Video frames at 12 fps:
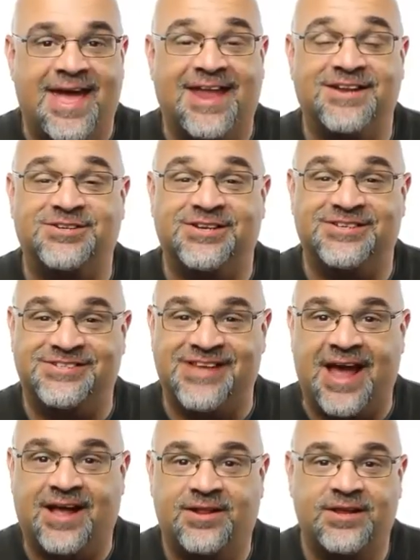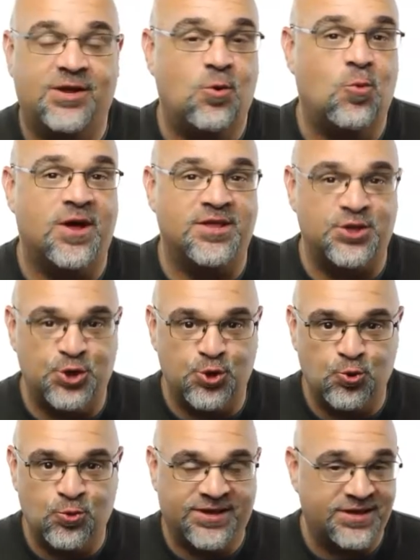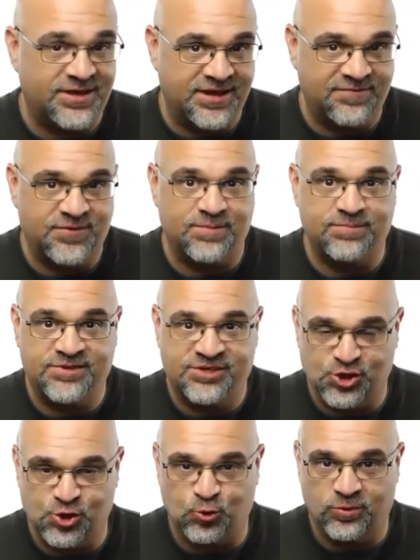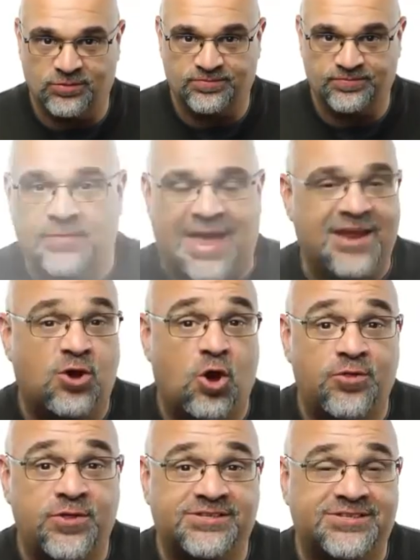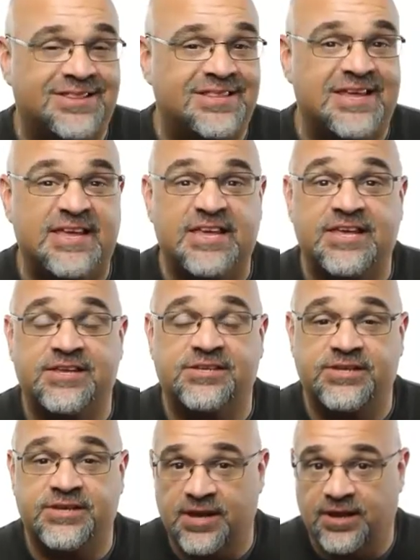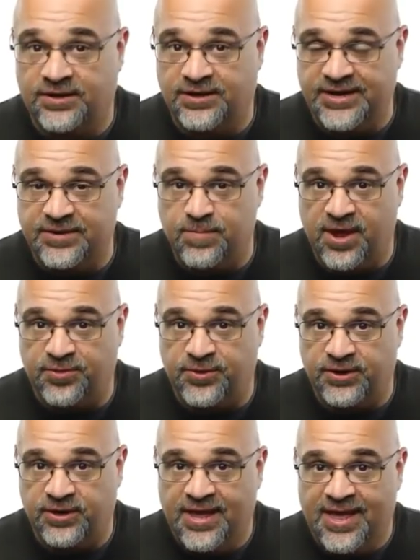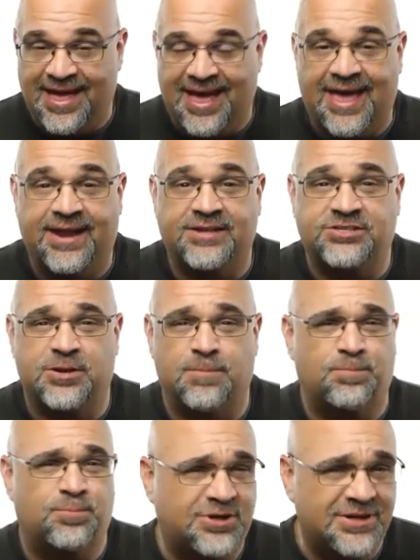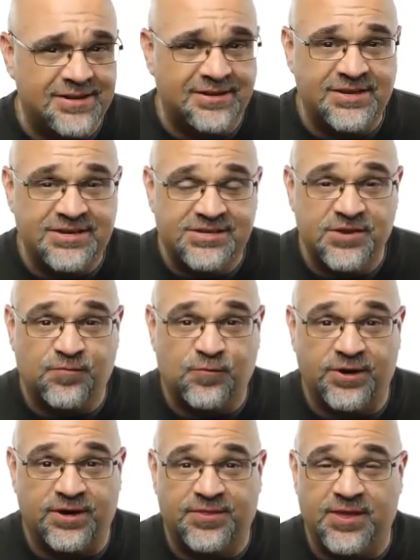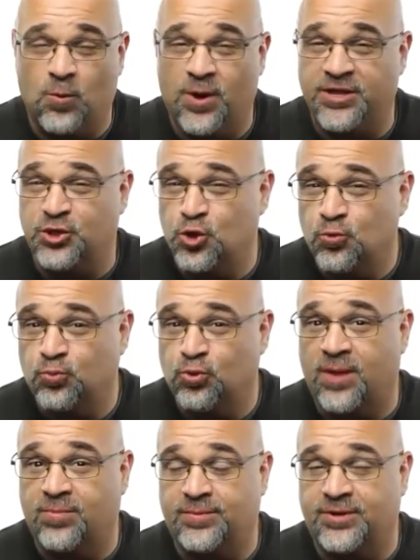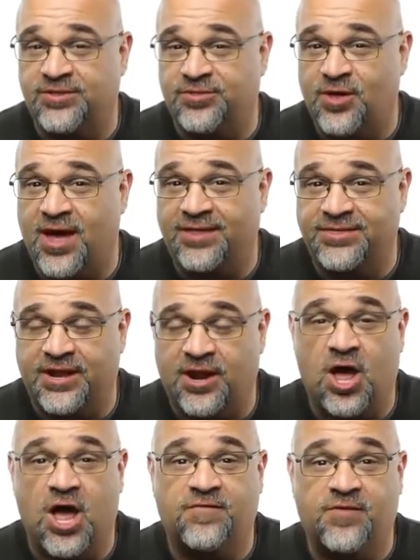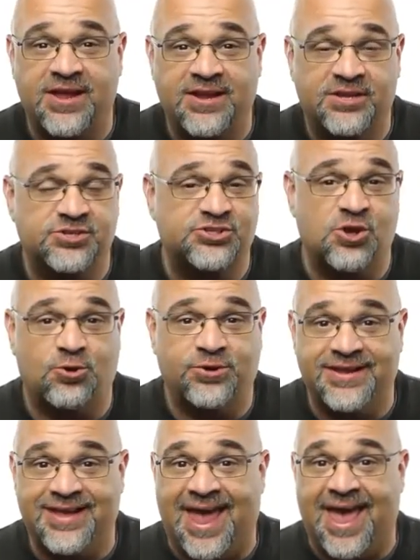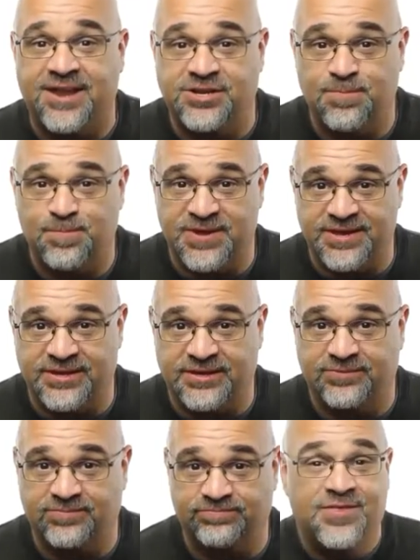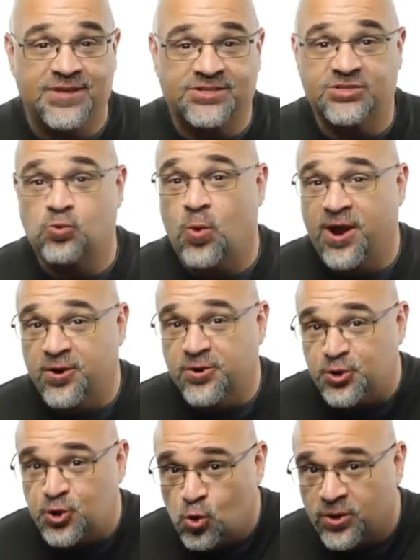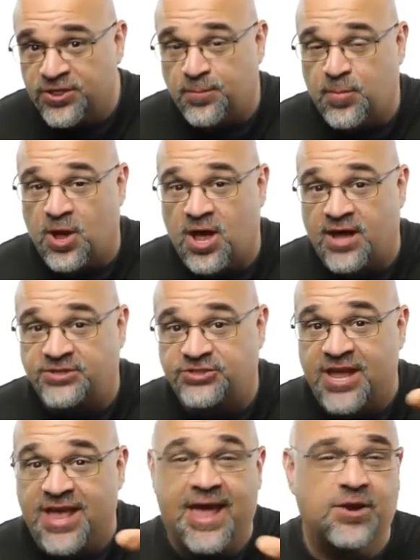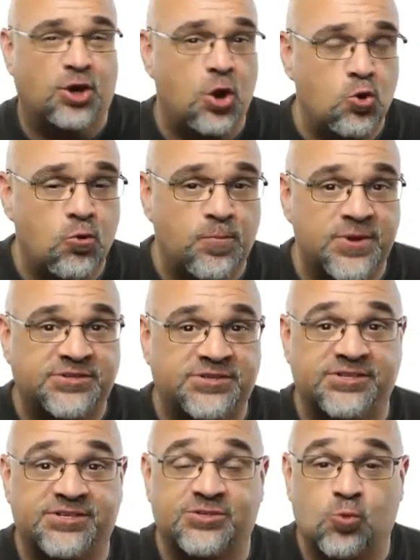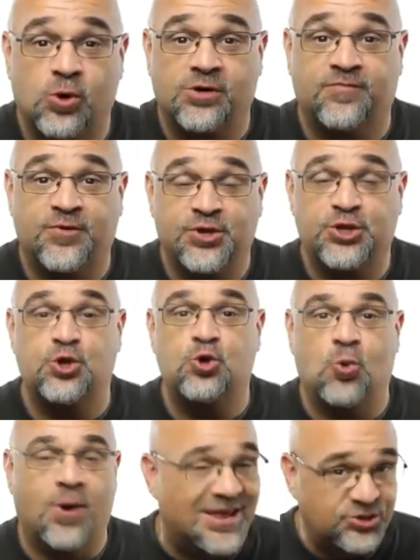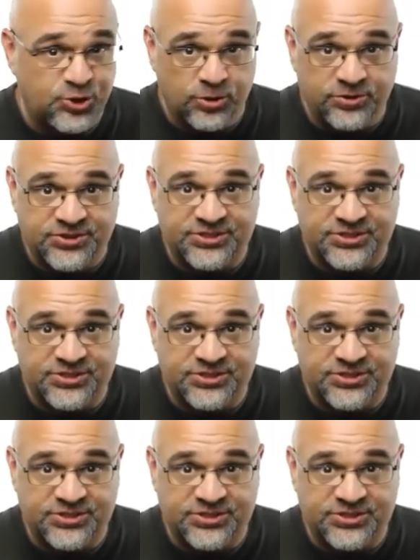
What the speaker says: And it's exactly what you can give them too. I call this the easy lead method, and it's completely different than what you probably thought that offline consulting had to be. This is where you are the boss and local businesses work for you as your